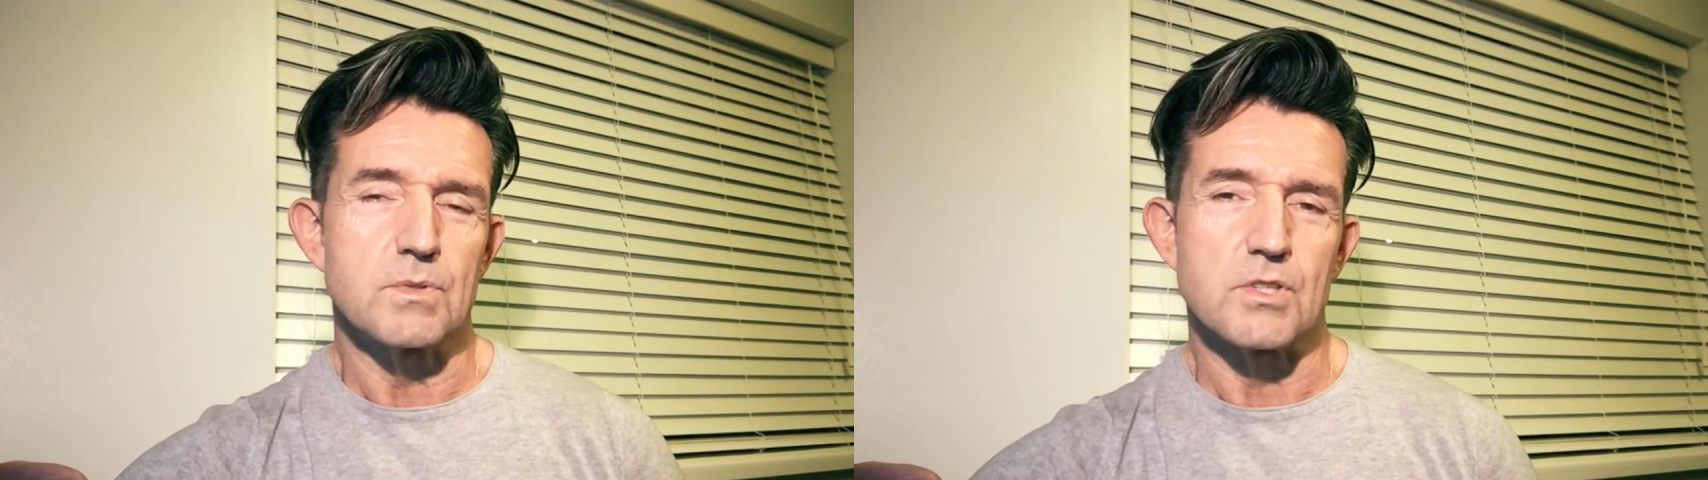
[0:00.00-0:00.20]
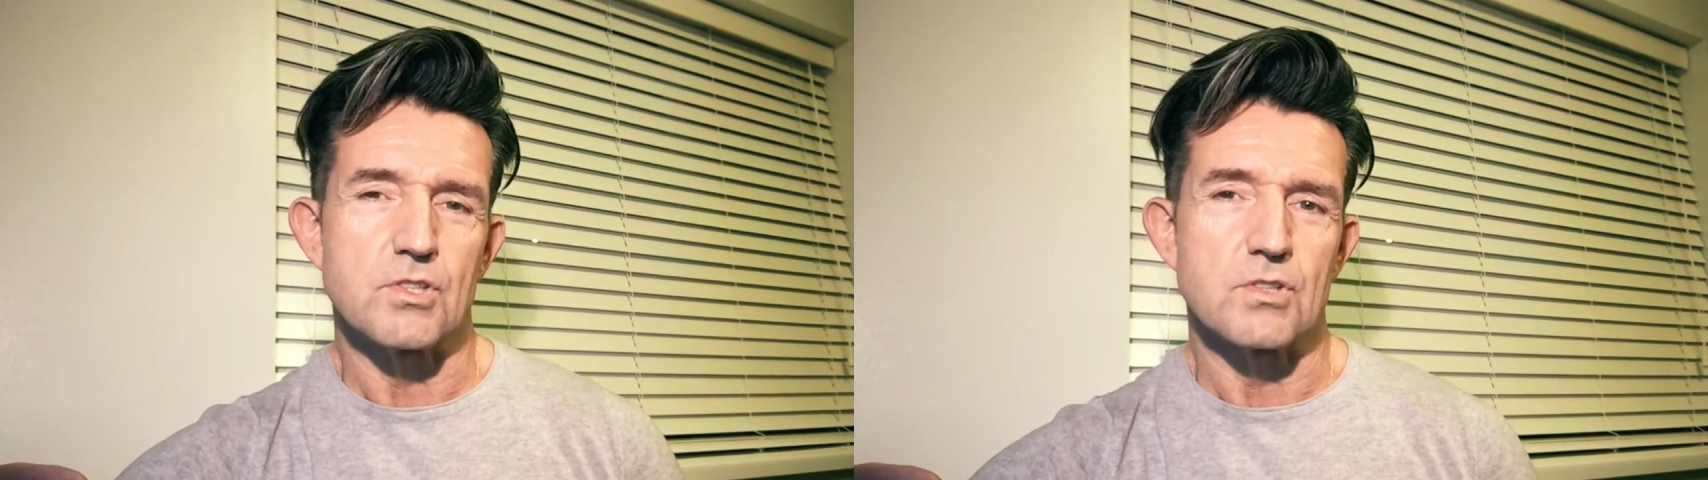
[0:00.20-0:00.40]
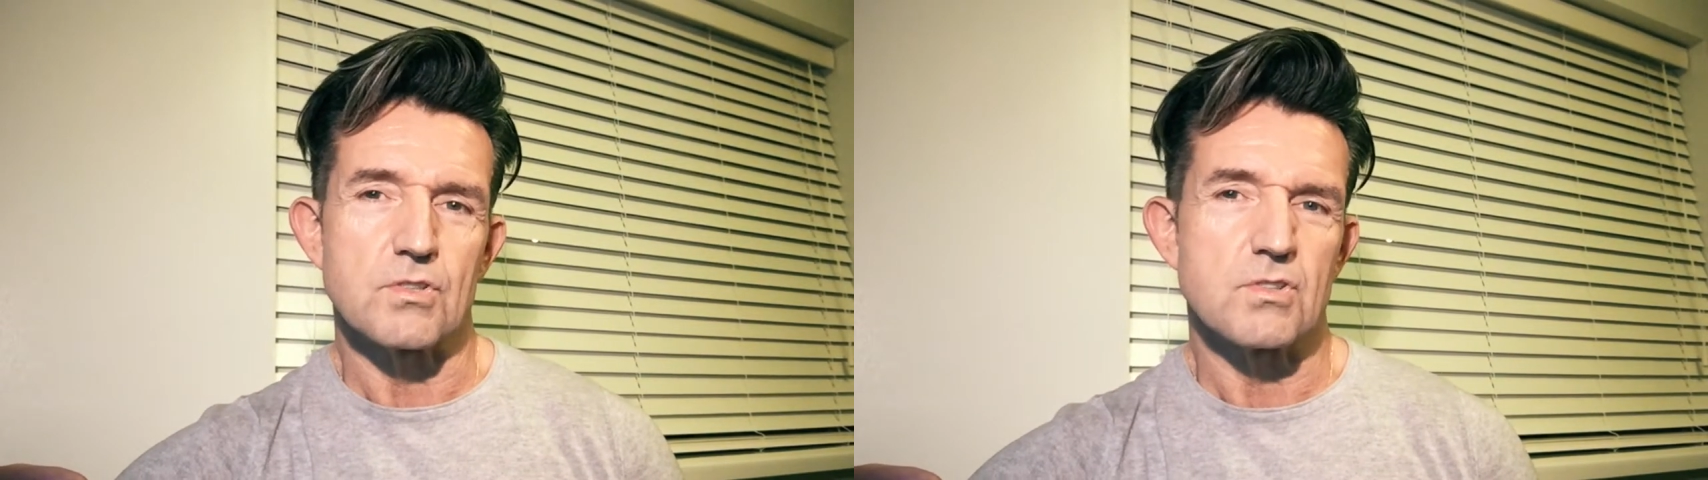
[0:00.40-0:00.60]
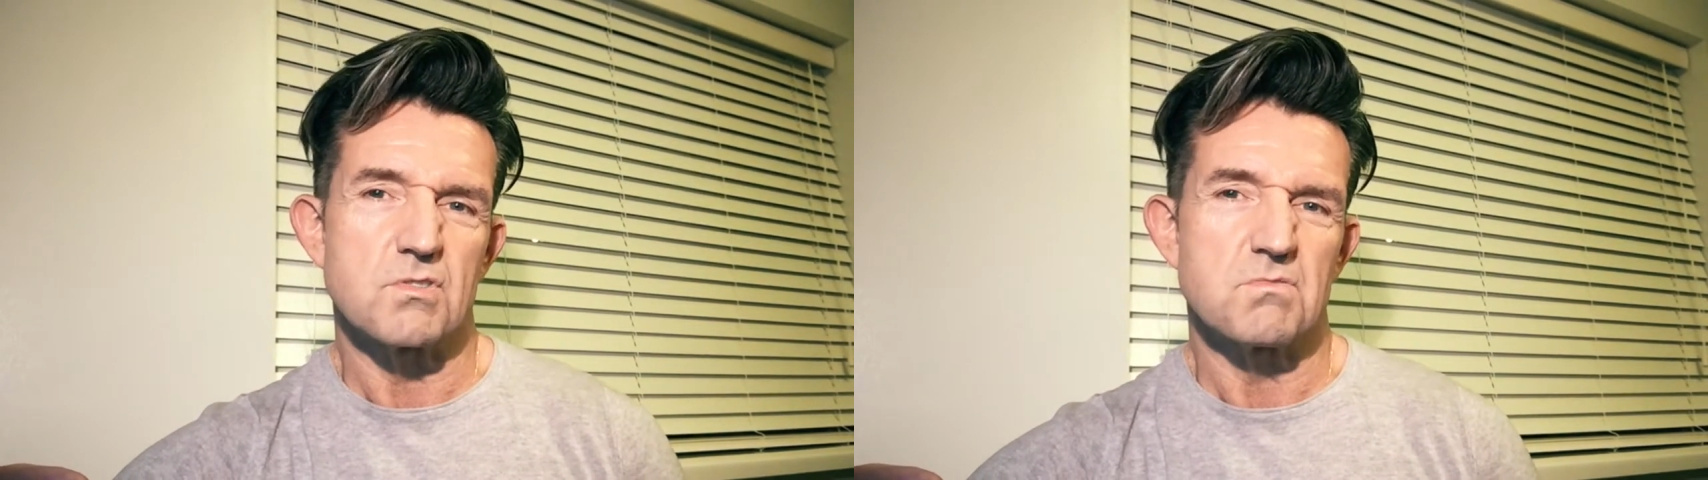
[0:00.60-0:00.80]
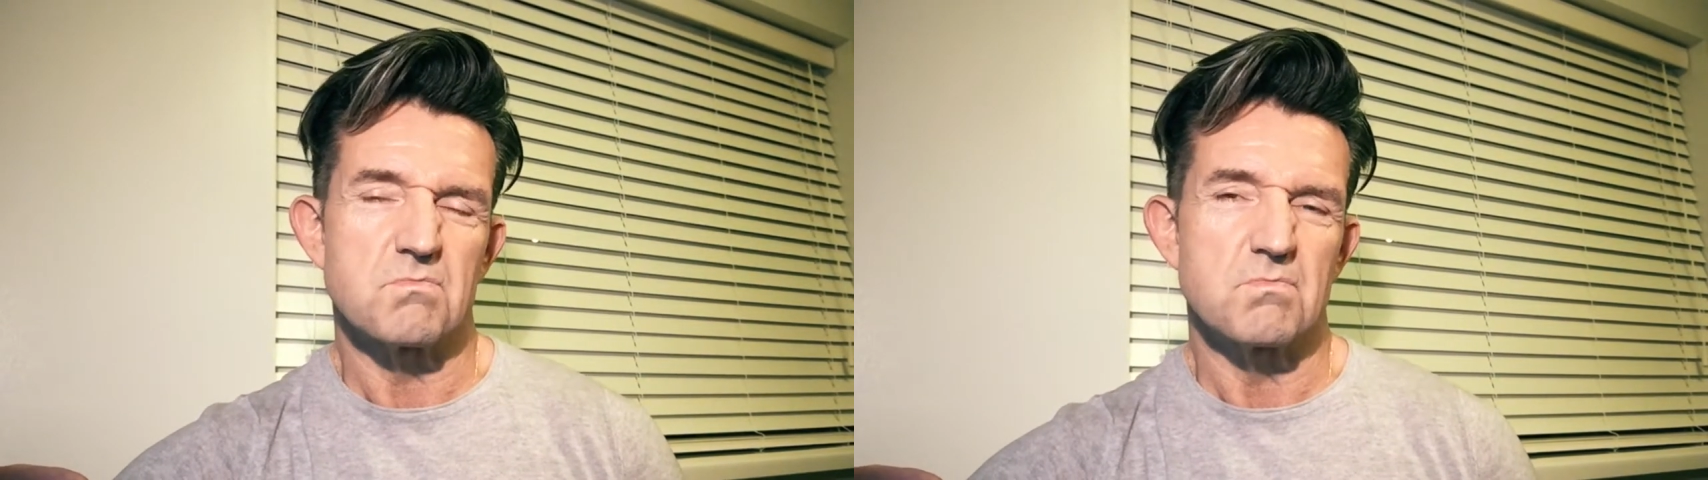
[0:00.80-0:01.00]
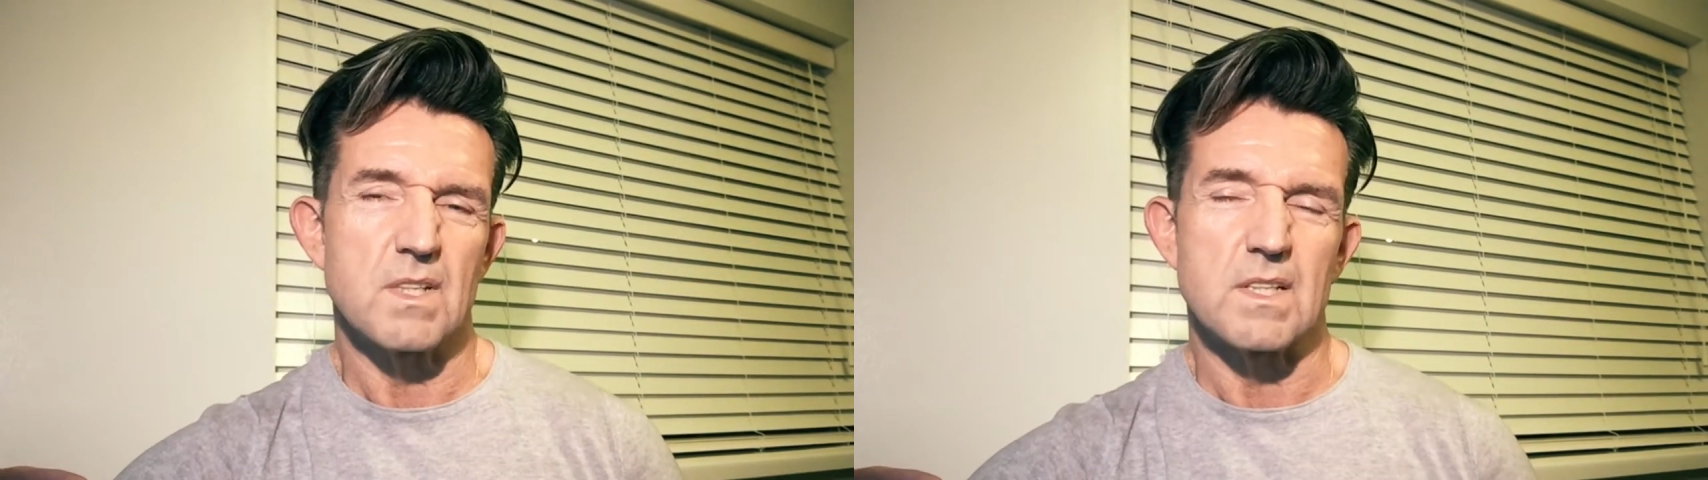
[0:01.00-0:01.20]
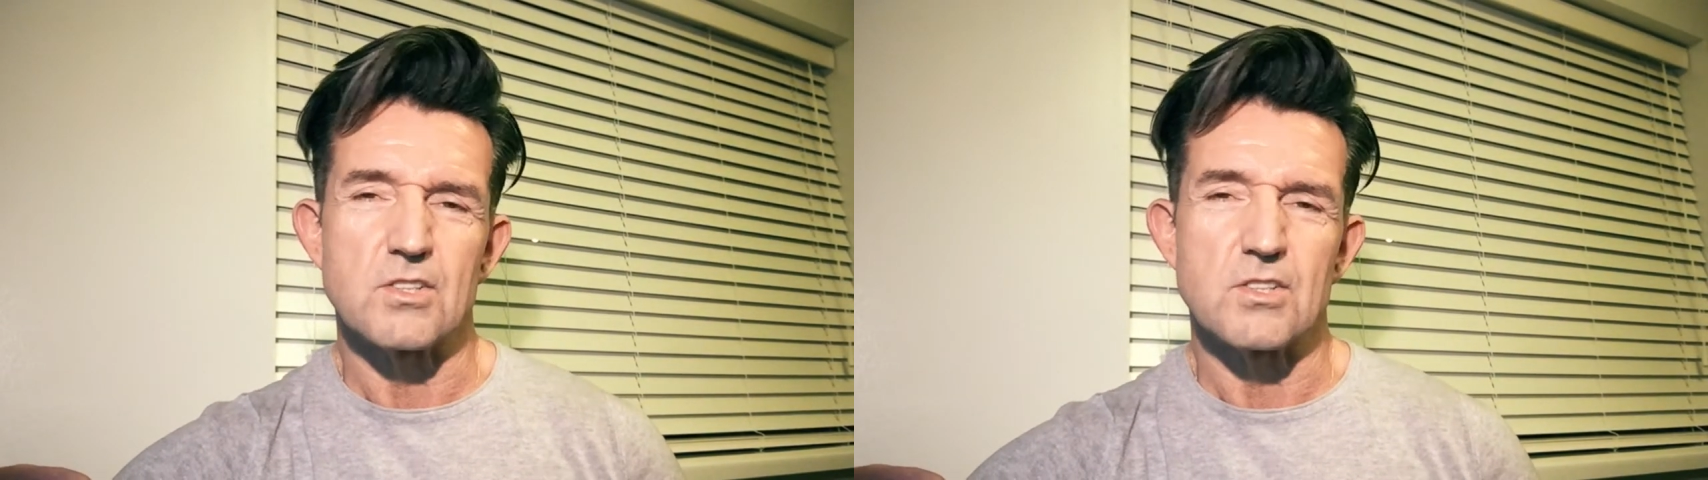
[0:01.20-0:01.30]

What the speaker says: was it